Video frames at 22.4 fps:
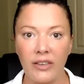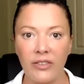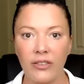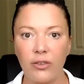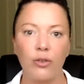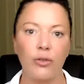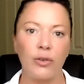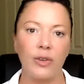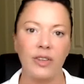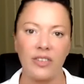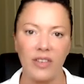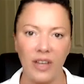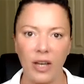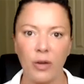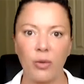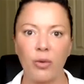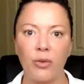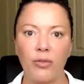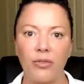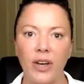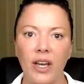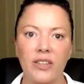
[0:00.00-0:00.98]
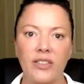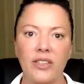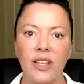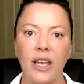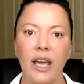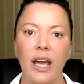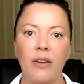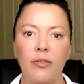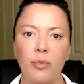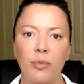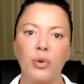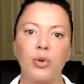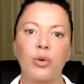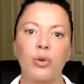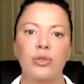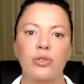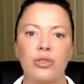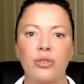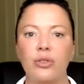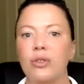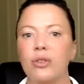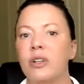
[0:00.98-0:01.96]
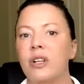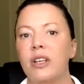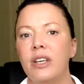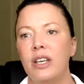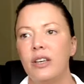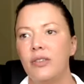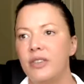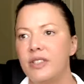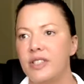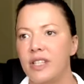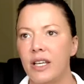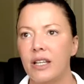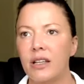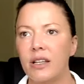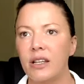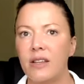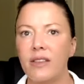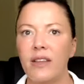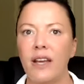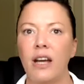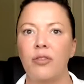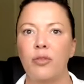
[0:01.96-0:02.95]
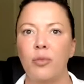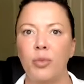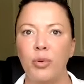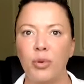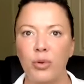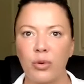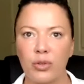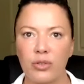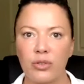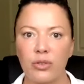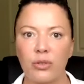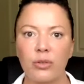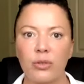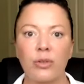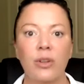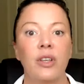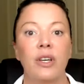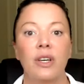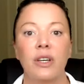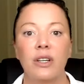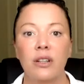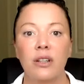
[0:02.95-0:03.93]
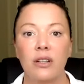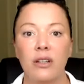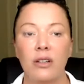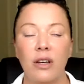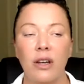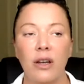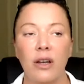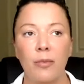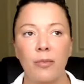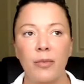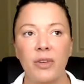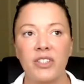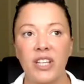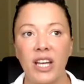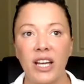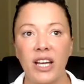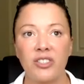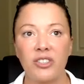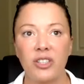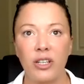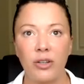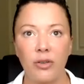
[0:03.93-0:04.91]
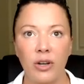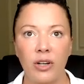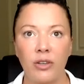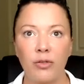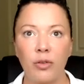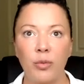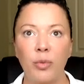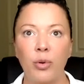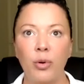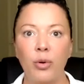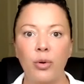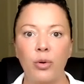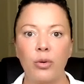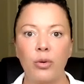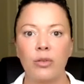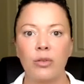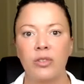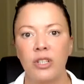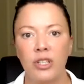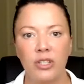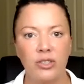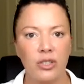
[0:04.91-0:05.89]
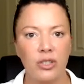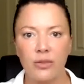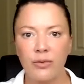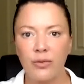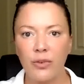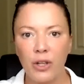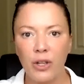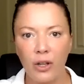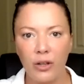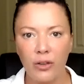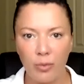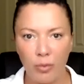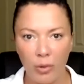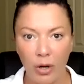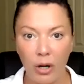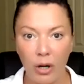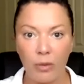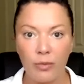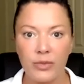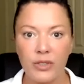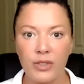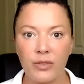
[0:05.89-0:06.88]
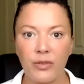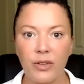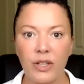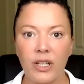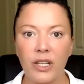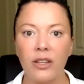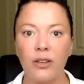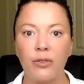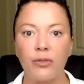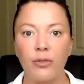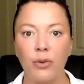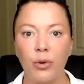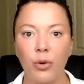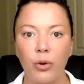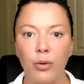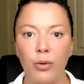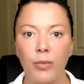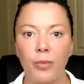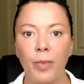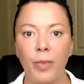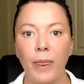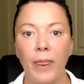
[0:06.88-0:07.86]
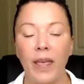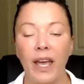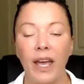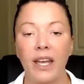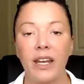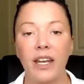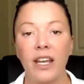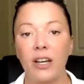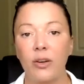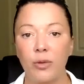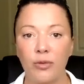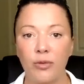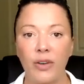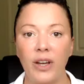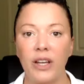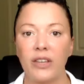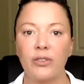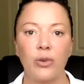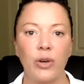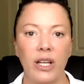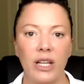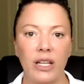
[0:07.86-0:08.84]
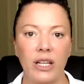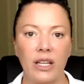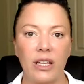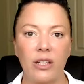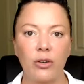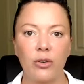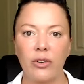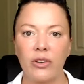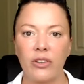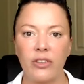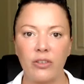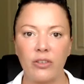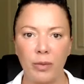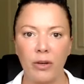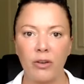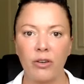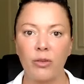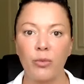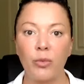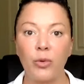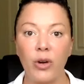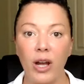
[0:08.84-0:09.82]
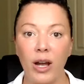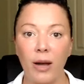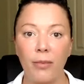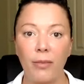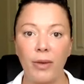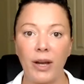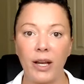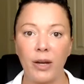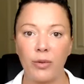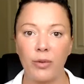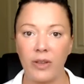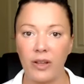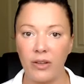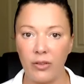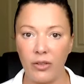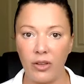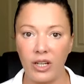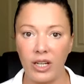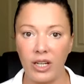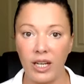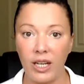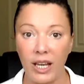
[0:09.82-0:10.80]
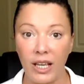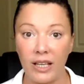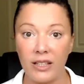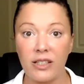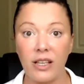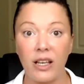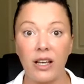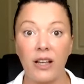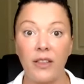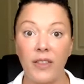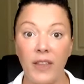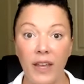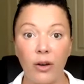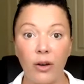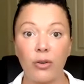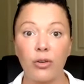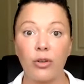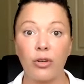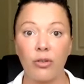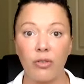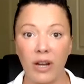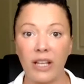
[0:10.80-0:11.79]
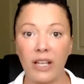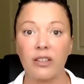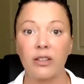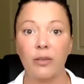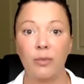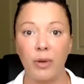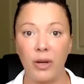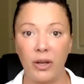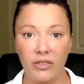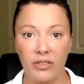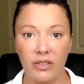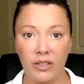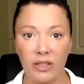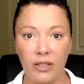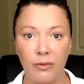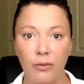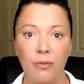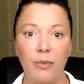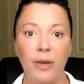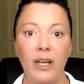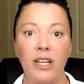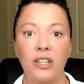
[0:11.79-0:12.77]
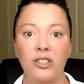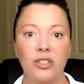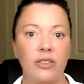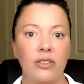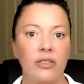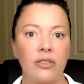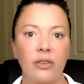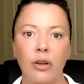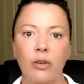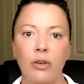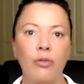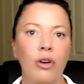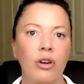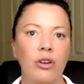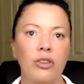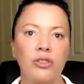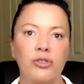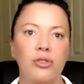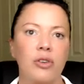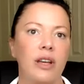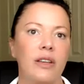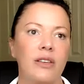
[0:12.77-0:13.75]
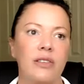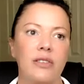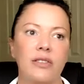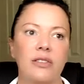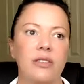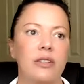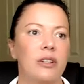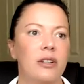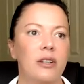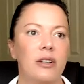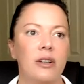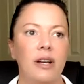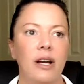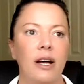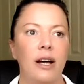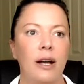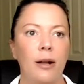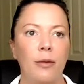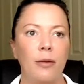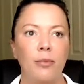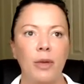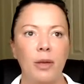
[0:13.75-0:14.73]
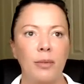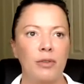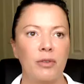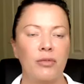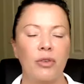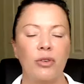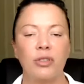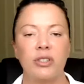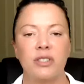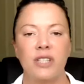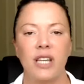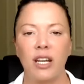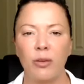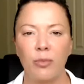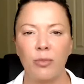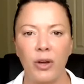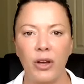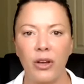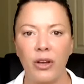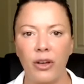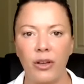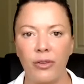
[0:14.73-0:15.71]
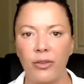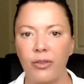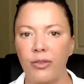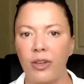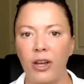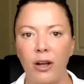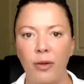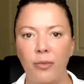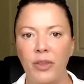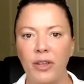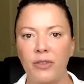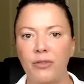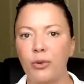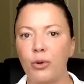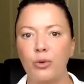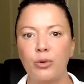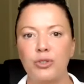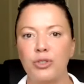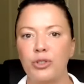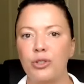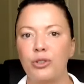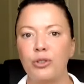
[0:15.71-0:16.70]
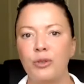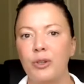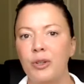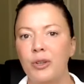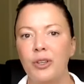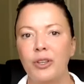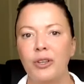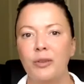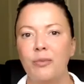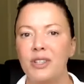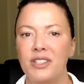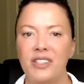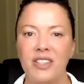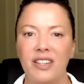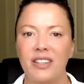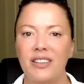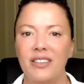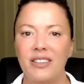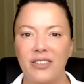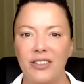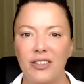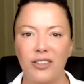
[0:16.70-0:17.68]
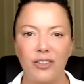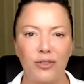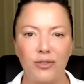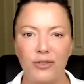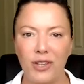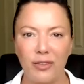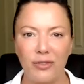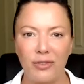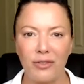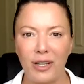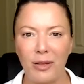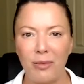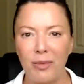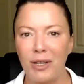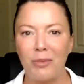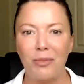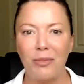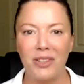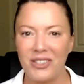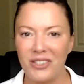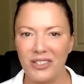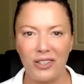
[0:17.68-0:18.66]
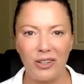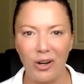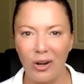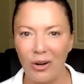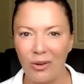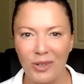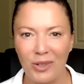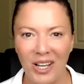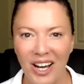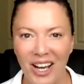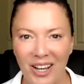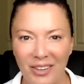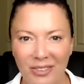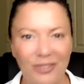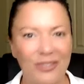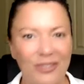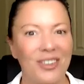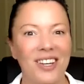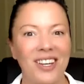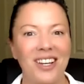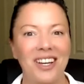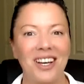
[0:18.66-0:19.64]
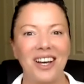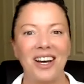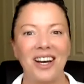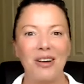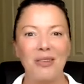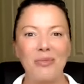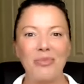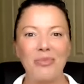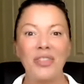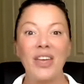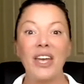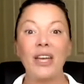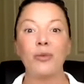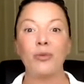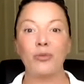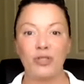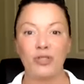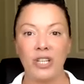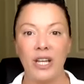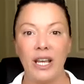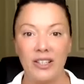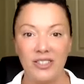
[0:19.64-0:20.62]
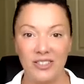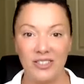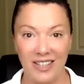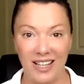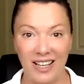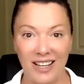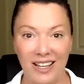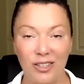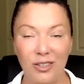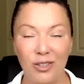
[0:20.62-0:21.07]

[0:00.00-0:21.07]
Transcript: So if it's Equifax, they have a portal. If it's Illion, they have a portal. Attach their credit report, just follow the prompts, fill in the form, and Equifax or Illion or Experian will come back within 30 days and they'll correct the personal information. So wrong address, maybe wrong date of birth. They've called you Mrs. and you've definitely been a Mr. your whole life. They will change that.